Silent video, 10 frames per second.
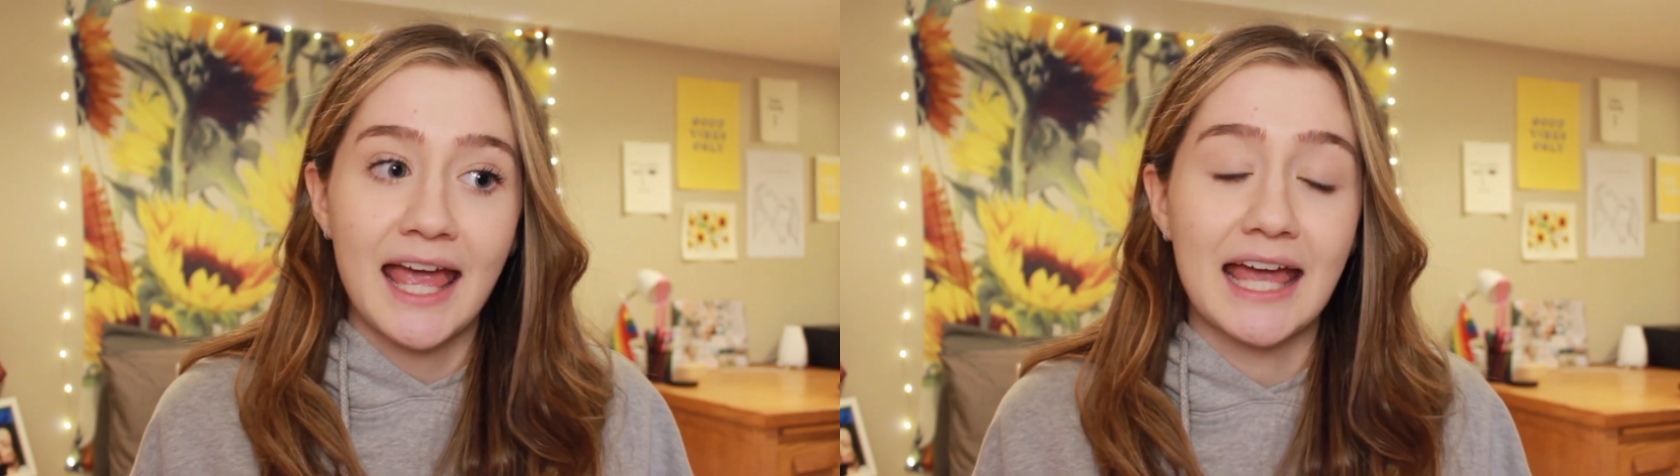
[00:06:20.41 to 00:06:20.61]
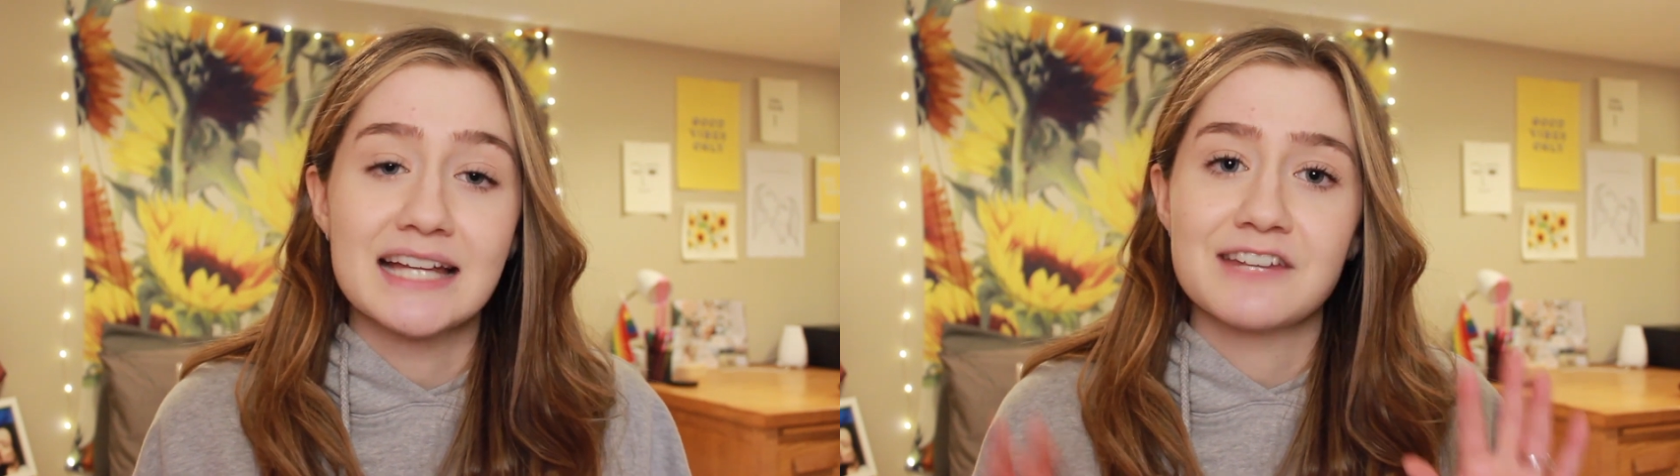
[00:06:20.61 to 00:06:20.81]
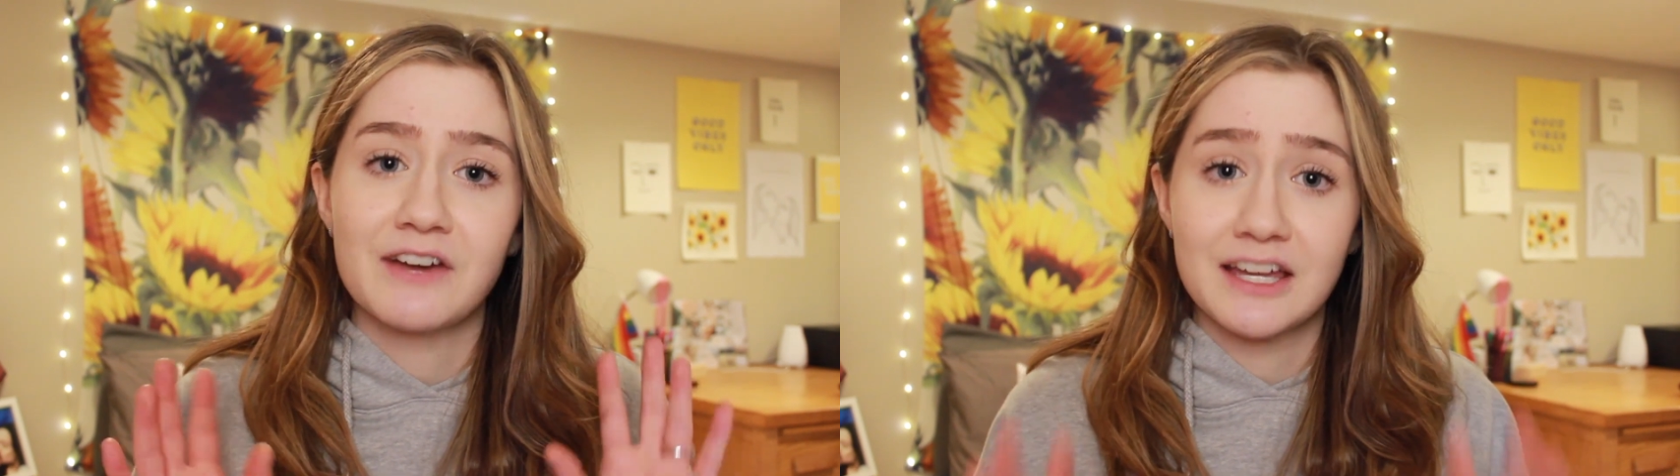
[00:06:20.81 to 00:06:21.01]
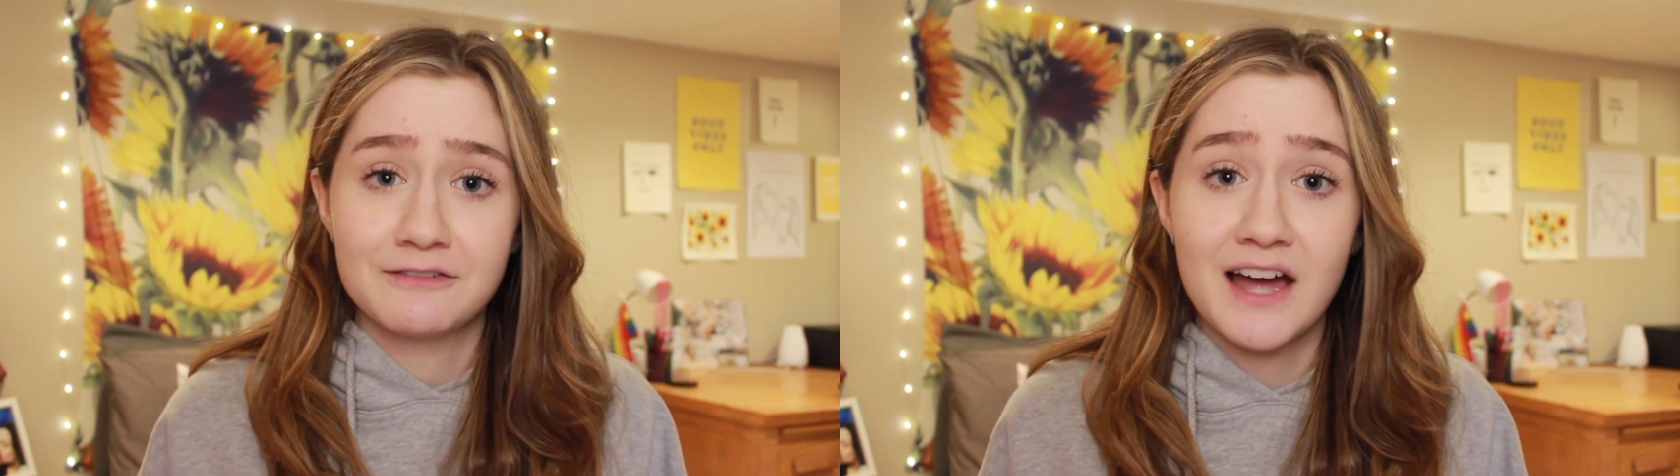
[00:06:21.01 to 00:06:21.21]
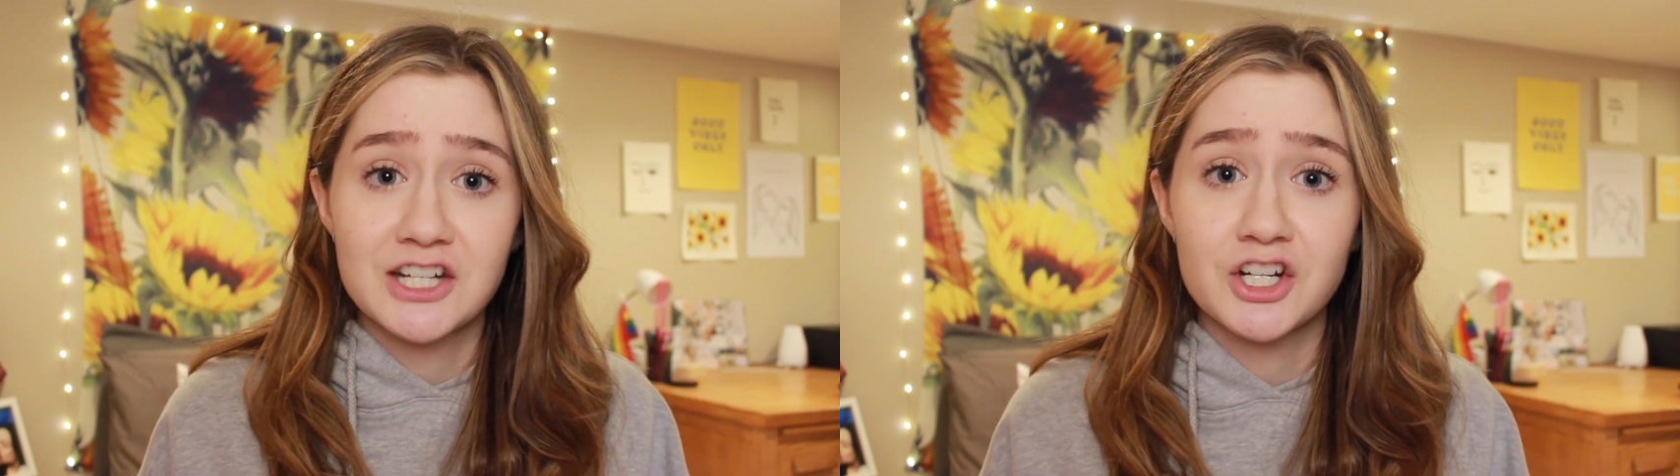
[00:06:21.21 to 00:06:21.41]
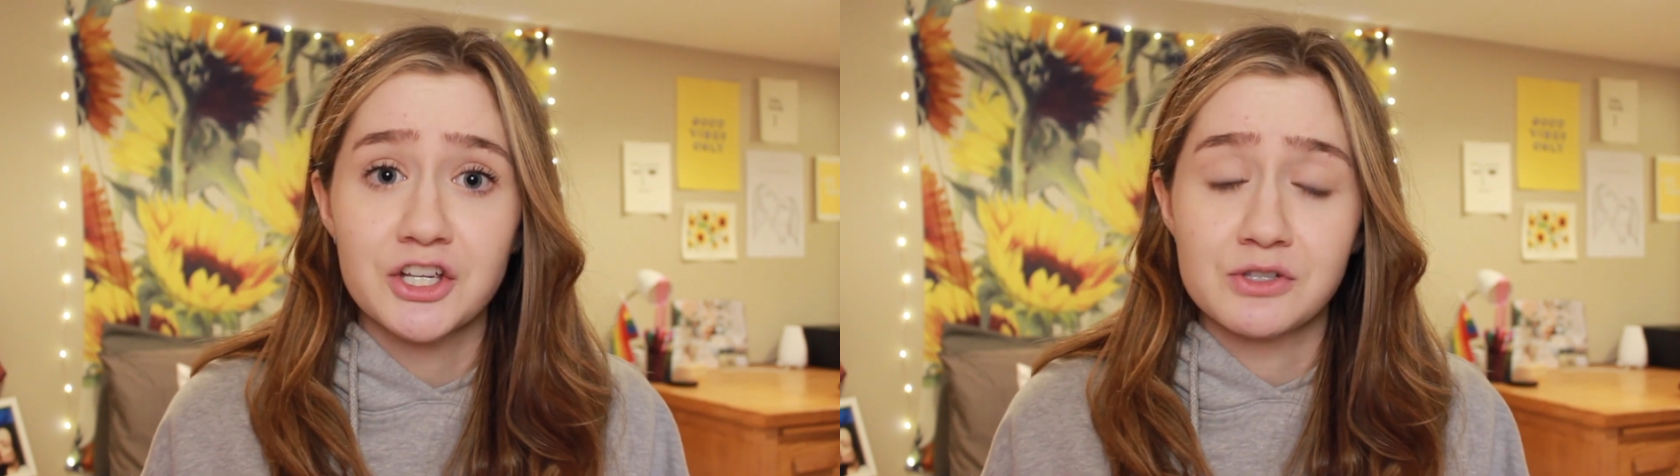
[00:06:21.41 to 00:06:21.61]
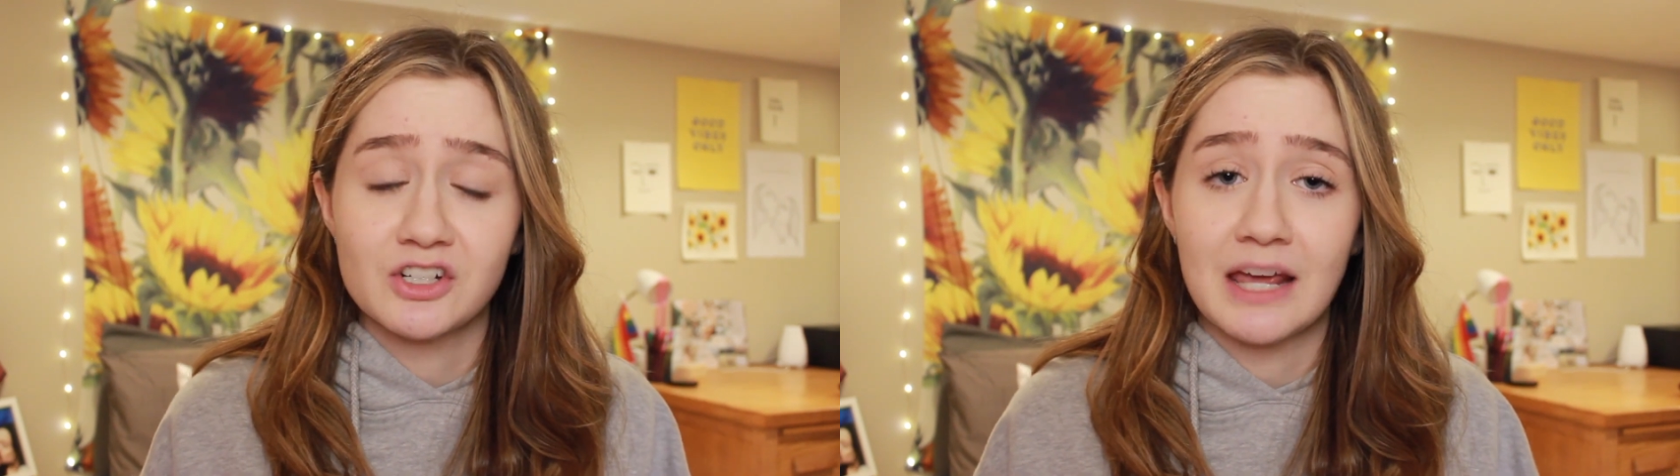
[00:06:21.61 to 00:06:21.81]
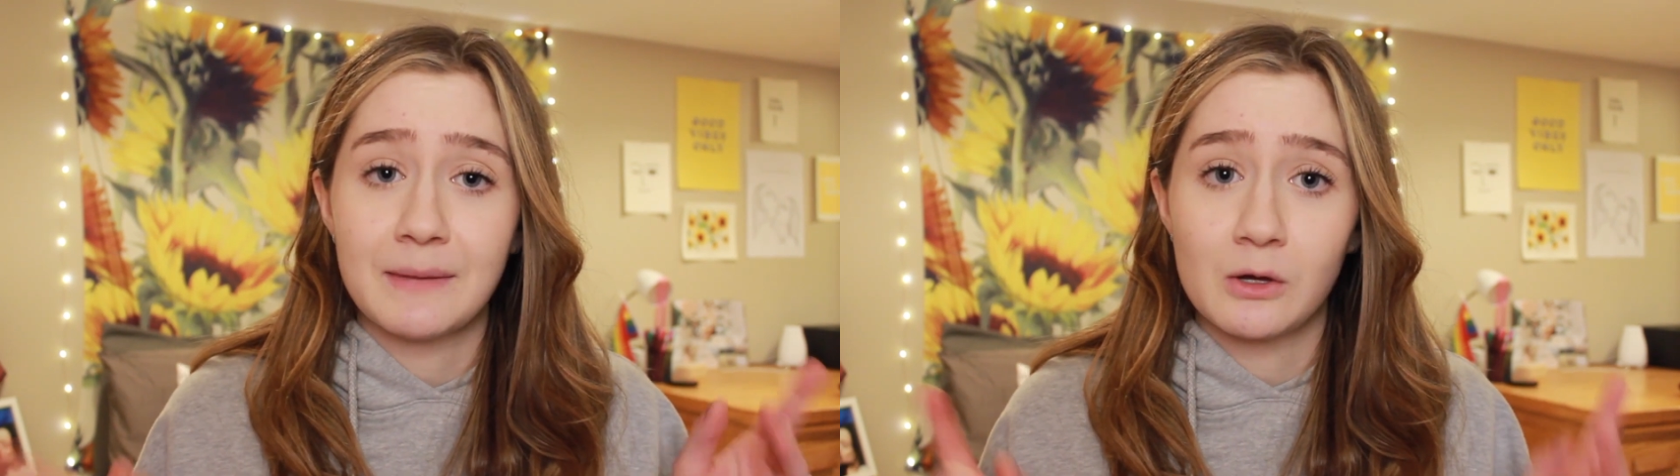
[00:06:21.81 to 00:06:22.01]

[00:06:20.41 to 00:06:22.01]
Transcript: and if I can find her username,